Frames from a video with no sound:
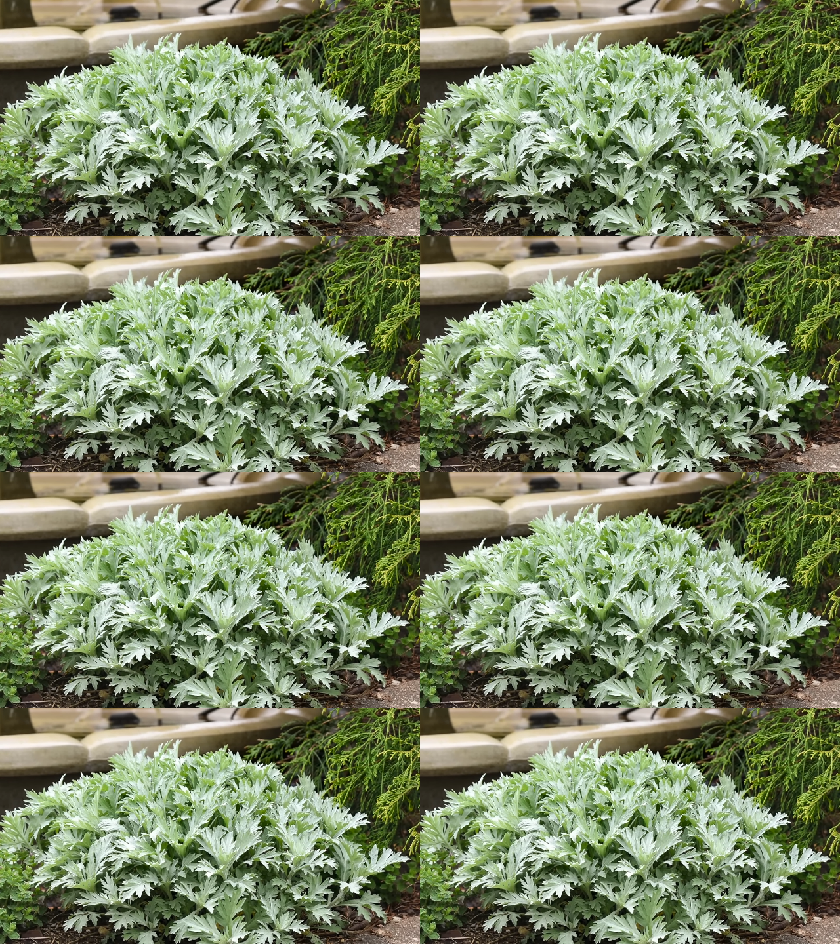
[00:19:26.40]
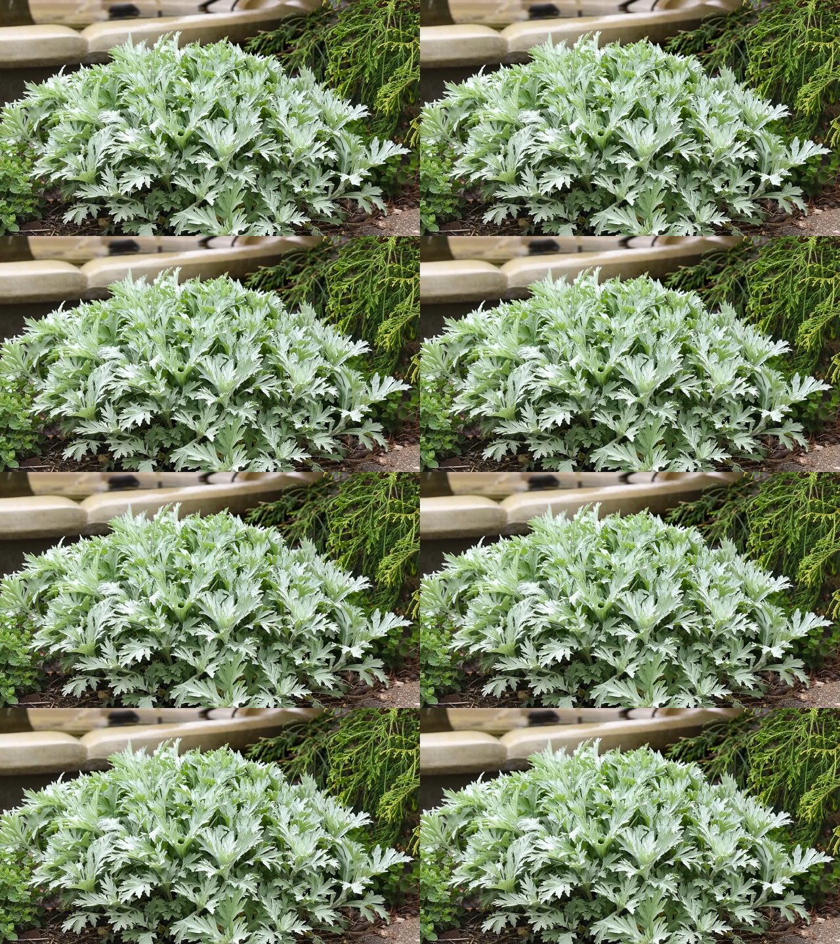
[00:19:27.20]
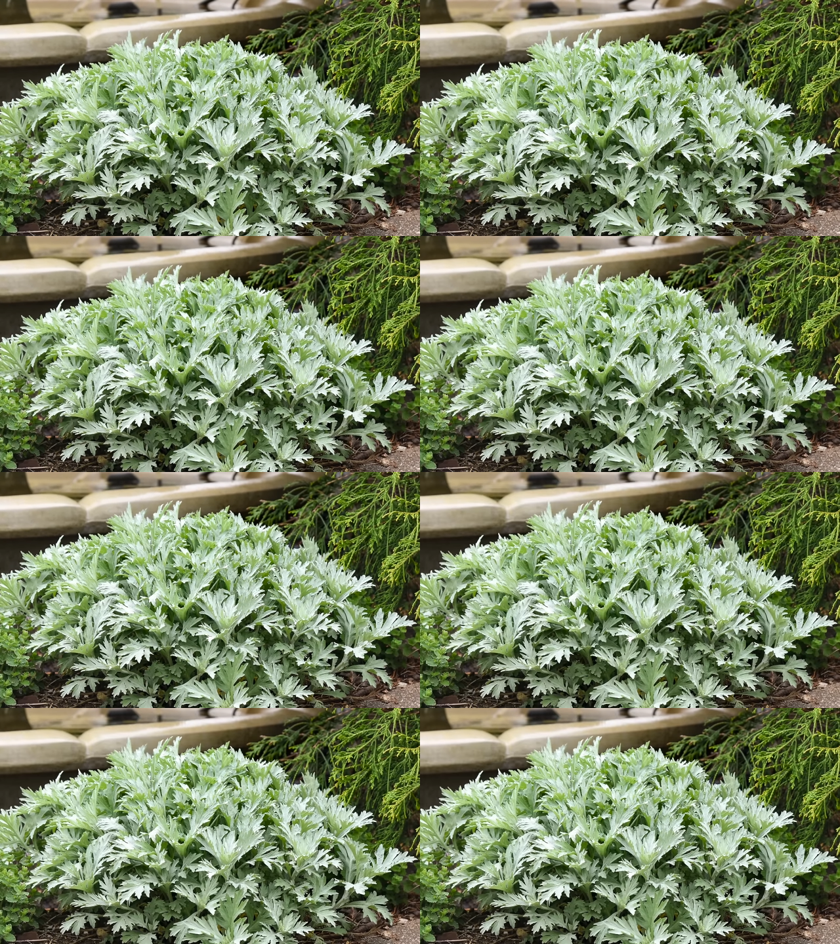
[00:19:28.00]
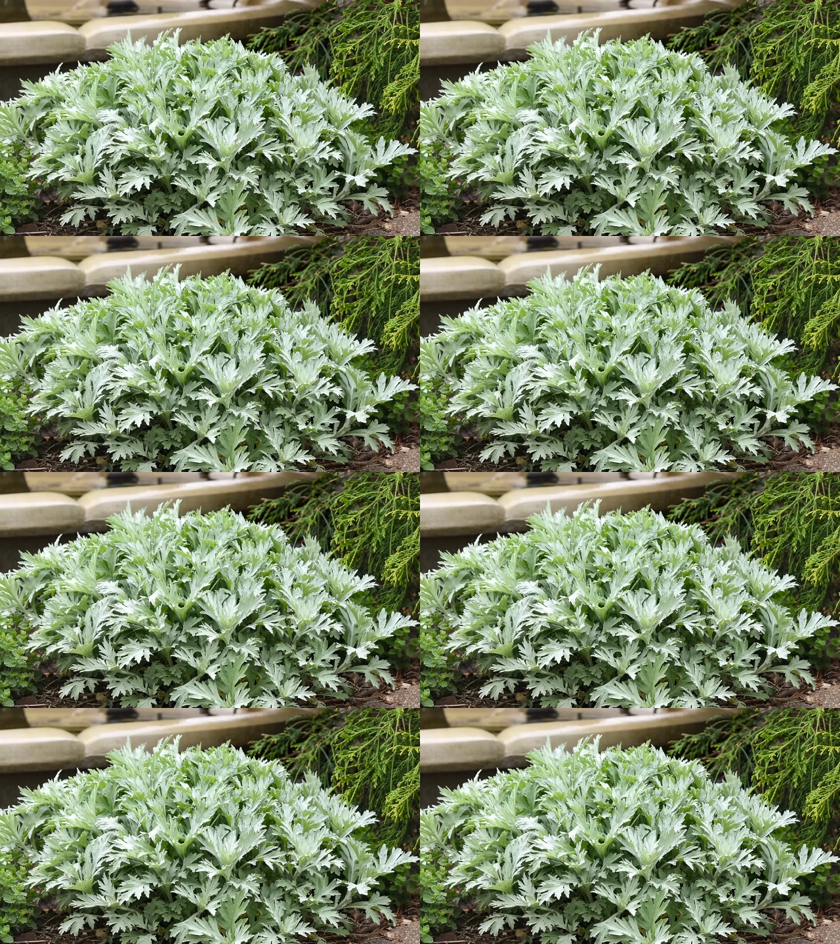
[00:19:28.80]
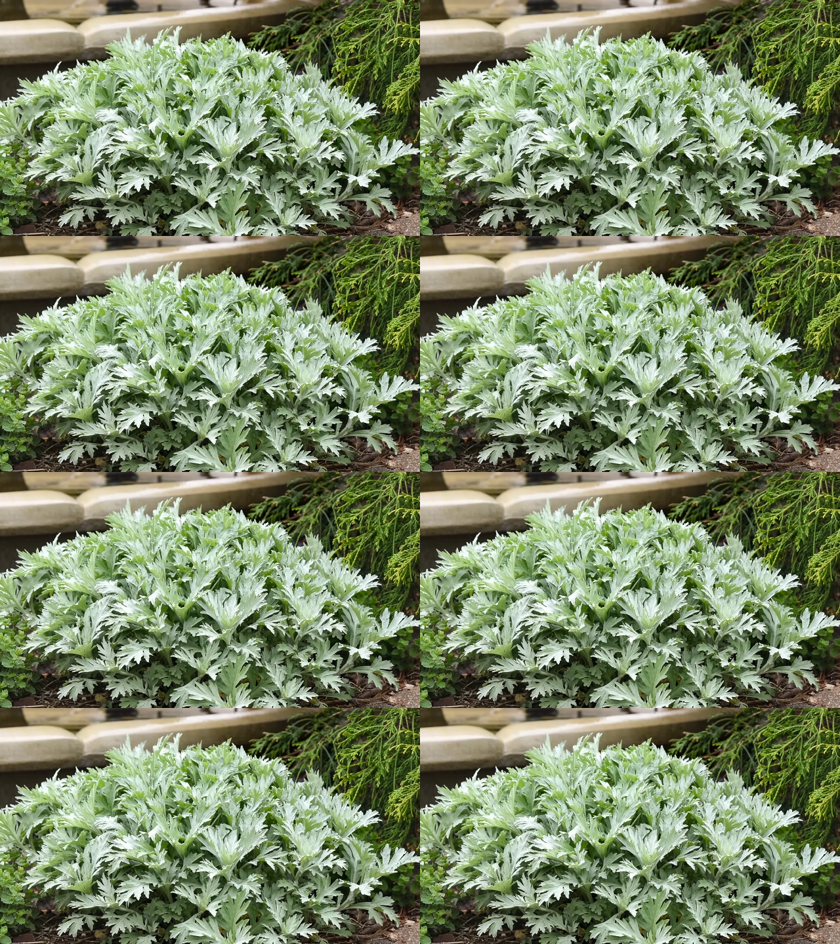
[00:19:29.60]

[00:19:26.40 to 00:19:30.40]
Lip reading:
[unreadable: no face in view]